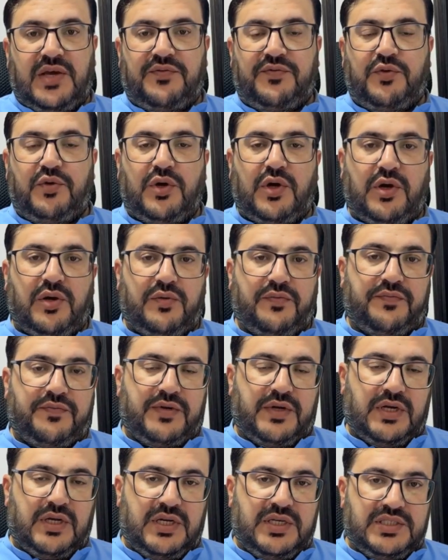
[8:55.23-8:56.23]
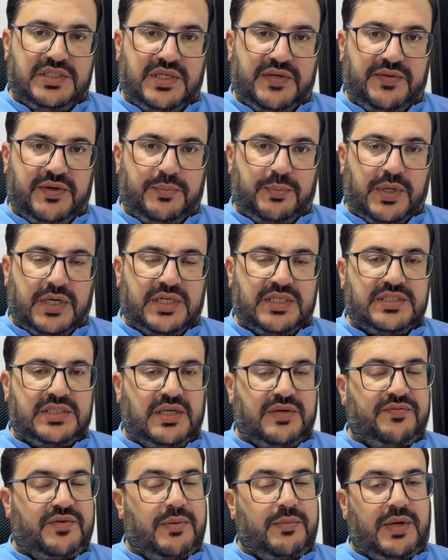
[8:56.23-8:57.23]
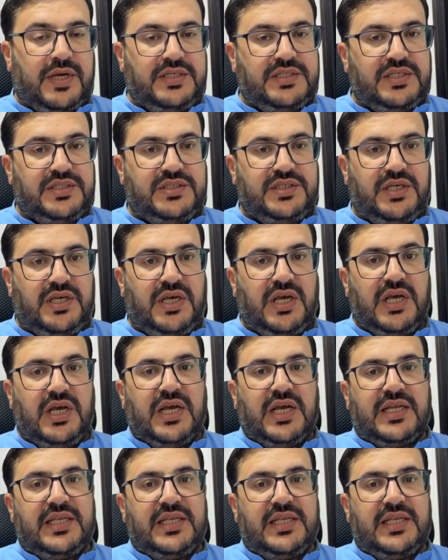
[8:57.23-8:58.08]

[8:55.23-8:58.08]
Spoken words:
If you have received in Pakistan from HSC,